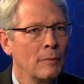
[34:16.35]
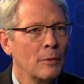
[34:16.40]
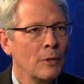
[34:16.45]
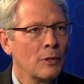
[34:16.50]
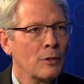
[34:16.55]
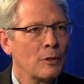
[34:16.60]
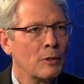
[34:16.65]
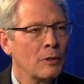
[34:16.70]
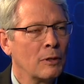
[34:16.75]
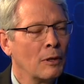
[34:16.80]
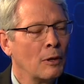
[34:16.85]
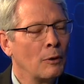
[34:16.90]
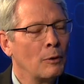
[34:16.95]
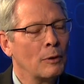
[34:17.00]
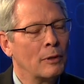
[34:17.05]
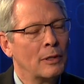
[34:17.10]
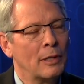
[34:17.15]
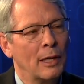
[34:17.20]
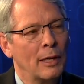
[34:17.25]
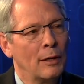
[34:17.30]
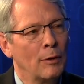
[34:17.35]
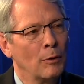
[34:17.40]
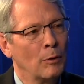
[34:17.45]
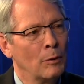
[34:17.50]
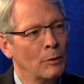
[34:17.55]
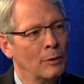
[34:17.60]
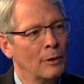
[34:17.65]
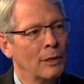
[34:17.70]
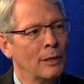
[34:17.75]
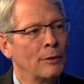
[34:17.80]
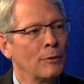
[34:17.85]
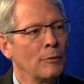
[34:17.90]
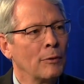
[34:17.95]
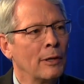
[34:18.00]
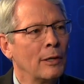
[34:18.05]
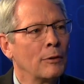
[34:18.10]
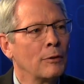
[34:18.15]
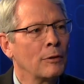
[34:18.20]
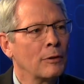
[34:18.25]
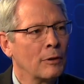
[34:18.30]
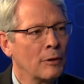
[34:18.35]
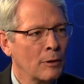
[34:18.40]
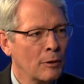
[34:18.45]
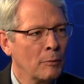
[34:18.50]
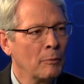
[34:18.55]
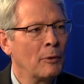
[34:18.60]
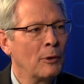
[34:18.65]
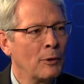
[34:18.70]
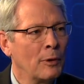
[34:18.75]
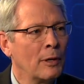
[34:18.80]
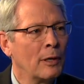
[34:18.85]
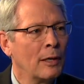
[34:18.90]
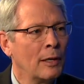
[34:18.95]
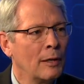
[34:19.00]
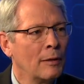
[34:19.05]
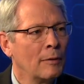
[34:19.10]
slow to take hold in the renal community.